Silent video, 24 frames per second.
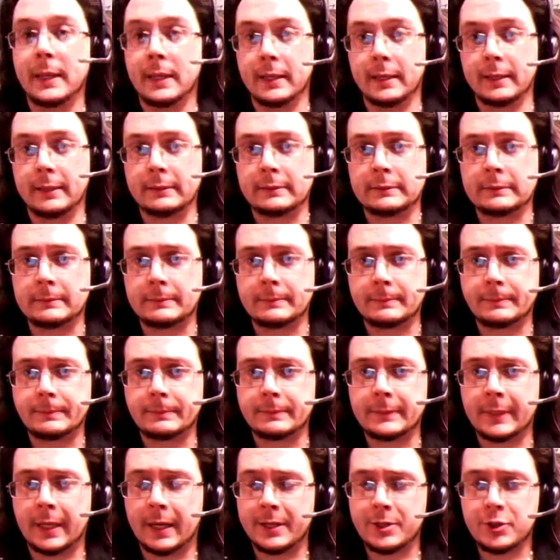being,
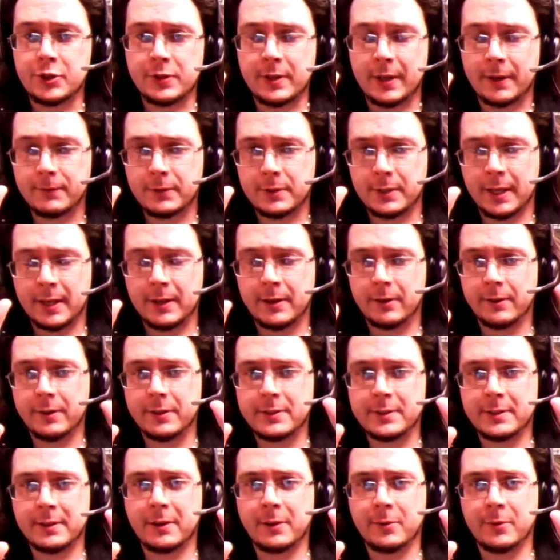I just have to get all
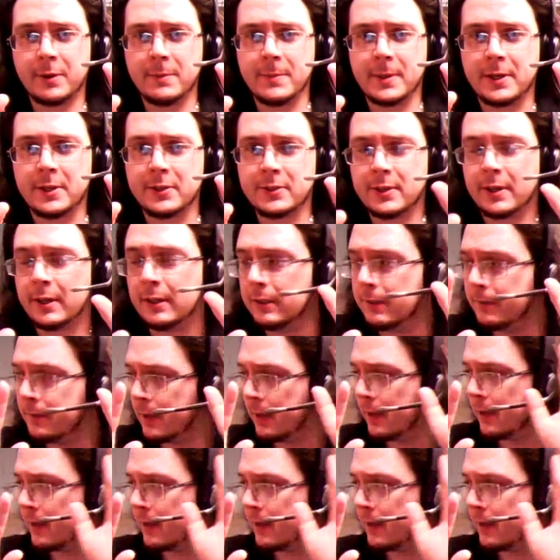this out of the way because all of